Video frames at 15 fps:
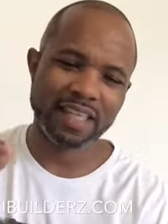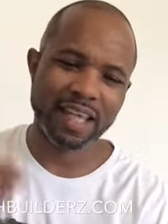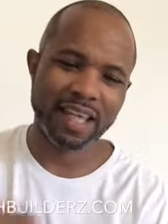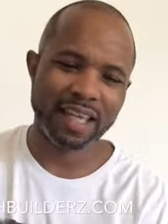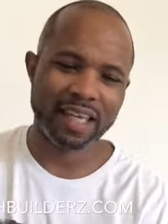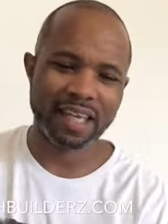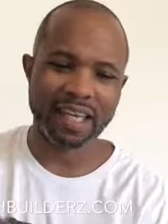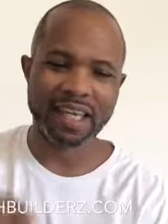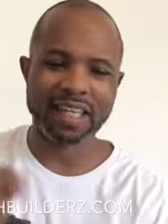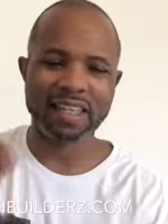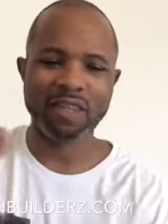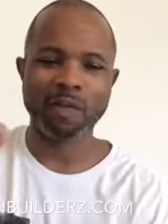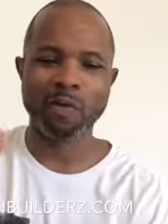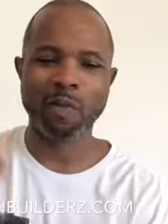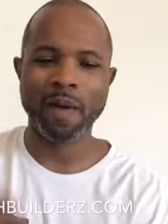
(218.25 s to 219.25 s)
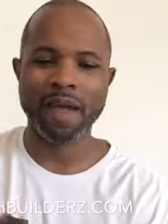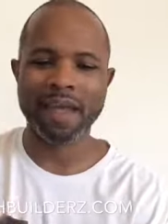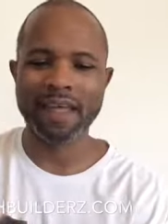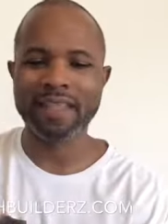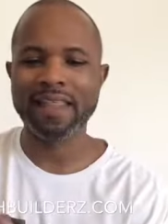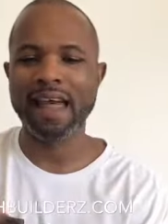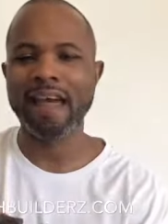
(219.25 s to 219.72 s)
think in the
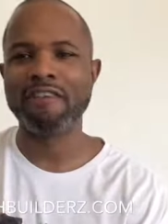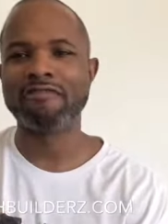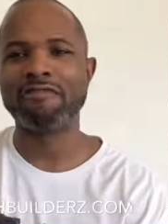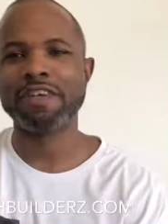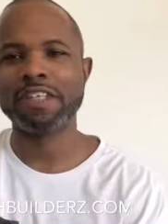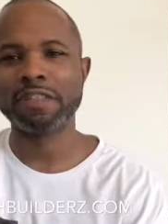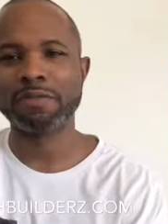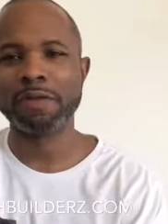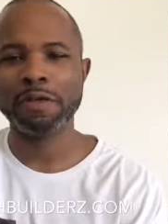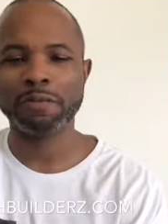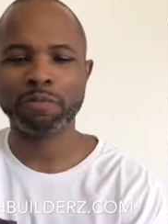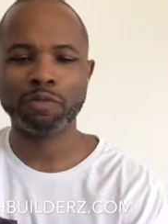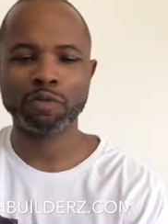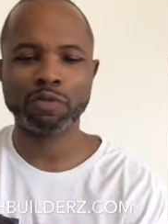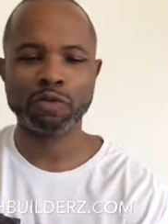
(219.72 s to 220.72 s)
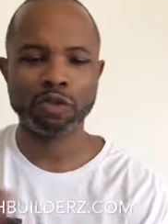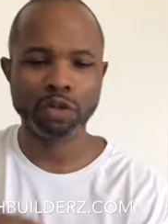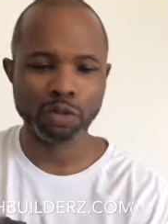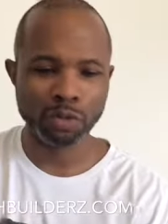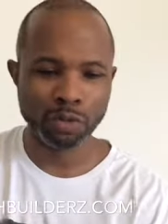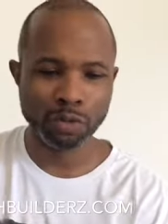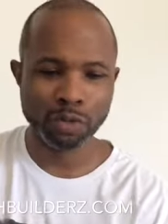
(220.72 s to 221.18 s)
way that rich people
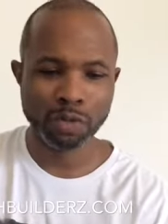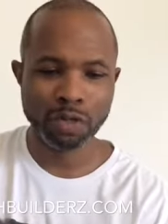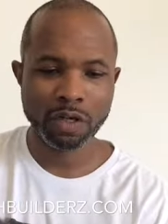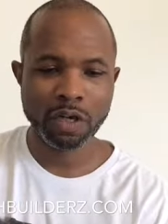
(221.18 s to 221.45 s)
do,